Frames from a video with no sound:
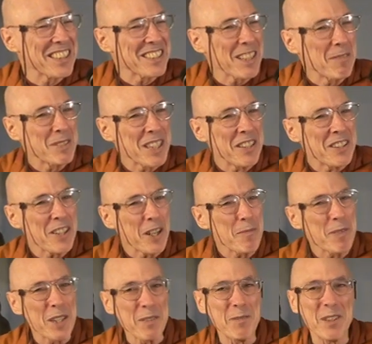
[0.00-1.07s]
seems
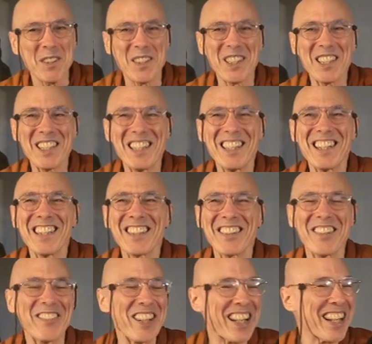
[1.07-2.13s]
interminable,
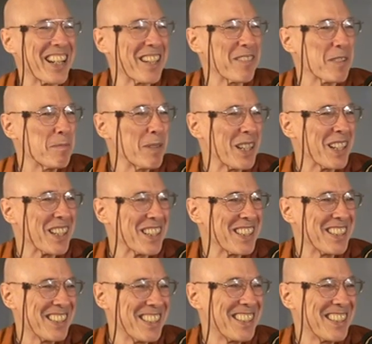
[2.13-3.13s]
the ringing of the bell.